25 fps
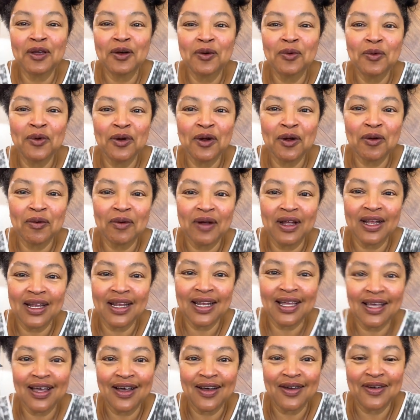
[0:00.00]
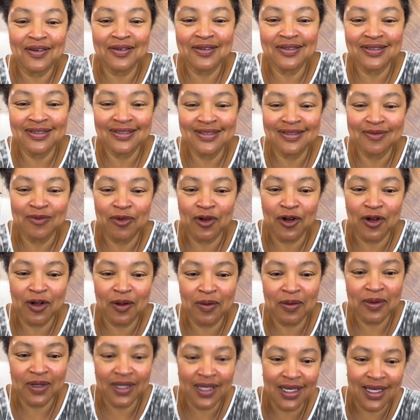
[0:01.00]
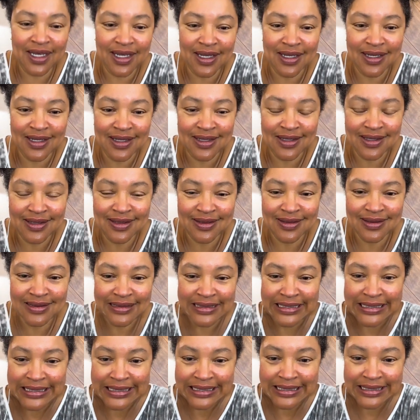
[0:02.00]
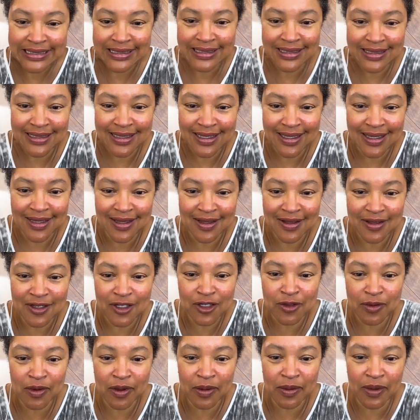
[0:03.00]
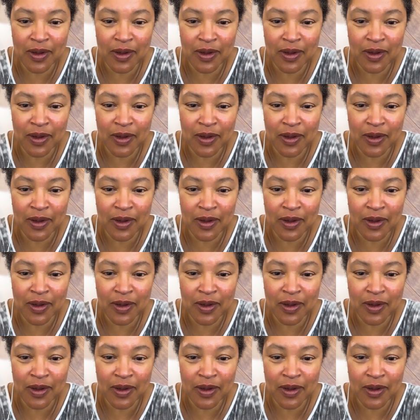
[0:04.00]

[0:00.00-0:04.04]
Oh, you must be at work right now. Probably. Oh,